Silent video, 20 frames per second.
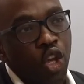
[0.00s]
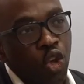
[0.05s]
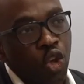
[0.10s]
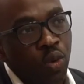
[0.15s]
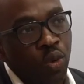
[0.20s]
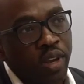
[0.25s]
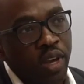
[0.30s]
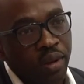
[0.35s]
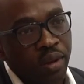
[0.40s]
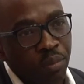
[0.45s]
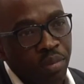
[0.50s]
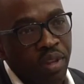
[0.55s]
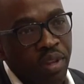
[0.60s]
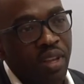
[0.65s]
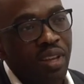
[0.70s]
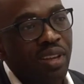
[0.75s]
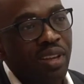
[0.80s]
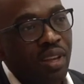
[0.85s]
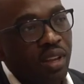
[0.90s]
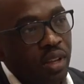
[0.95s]
You can
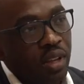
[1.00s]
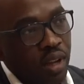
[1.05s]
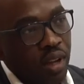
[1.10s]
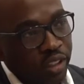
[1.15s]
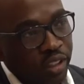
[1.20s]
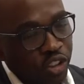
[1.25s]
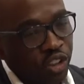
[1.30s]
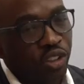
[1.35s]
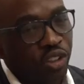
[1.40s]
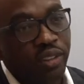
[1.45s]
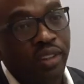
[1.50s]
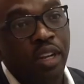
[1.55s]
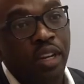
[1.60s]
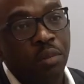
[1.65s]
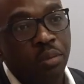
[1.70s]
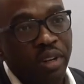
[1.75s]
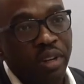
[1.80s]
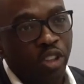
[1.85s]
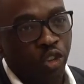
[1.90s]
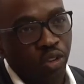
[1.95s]
be digitally
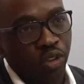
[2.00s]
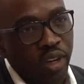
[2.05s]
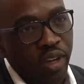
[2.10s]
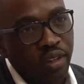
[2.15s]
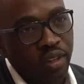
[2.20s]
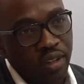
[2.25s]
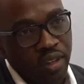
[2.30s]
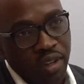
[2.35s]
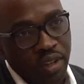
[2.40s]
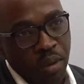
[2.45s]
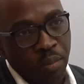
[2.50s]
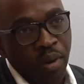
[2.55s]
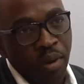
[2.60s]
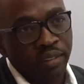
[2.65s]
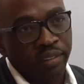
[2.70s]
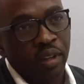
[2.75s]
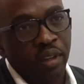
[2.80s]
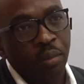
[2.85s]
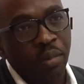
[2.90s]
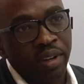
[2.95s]
being trained by
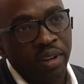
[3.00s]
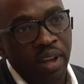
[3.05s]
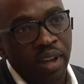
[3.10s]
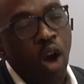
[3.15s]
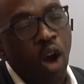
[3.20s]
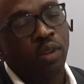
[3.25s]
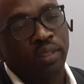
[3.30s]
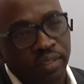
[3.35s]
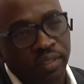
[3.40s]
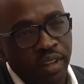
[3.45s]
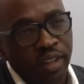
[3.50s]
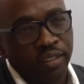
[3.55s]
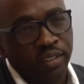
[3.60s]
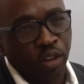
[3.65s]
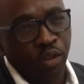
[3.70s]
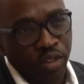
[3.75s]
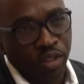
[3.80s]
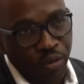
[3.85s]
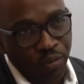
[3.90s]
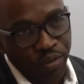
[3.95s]
somebody outside
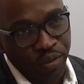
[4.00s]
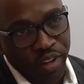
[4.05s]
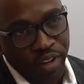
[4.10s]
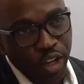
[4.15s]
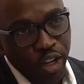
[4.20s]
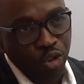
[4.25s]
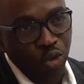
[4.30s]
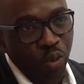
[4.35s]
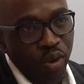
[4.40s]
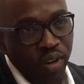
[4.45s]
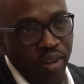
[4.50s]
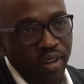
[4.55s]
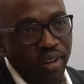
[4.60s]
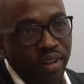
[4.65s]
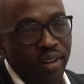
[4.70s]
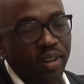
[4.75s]
South Africa as well.